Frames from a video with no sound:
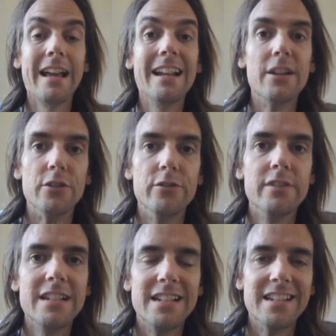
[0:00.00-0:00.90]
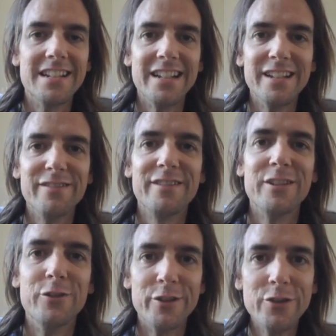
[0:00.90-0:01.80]
Hello, this is Steve,
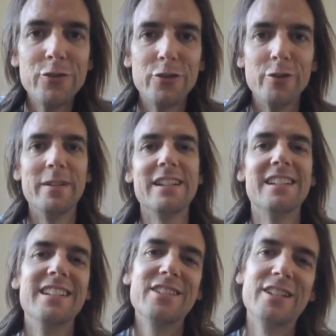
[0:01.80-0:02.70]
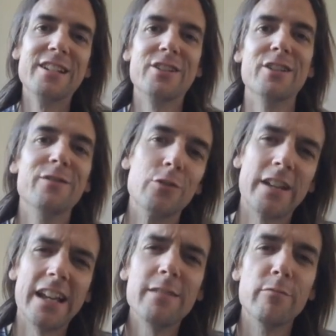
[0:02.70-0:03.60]
your YouTube English teacher for
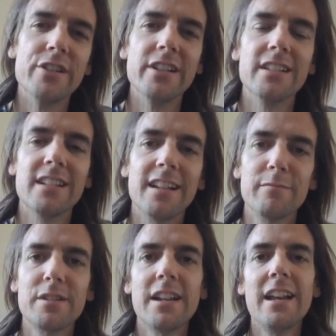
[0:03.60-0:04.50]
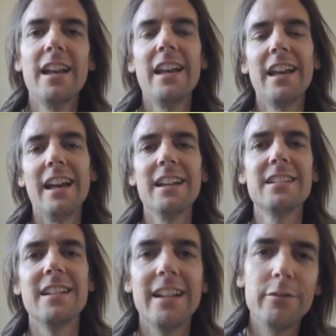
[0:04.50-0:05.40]
Cambridge exams, and
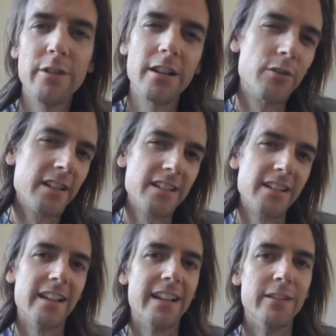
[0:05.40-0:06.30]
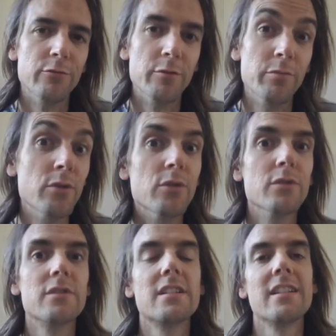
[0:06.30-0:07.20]
today we are writing a
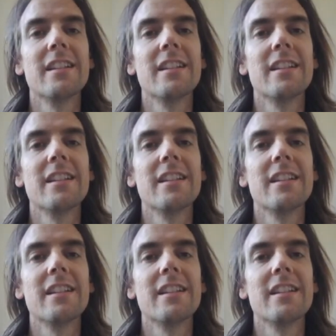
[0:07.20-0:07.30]
report.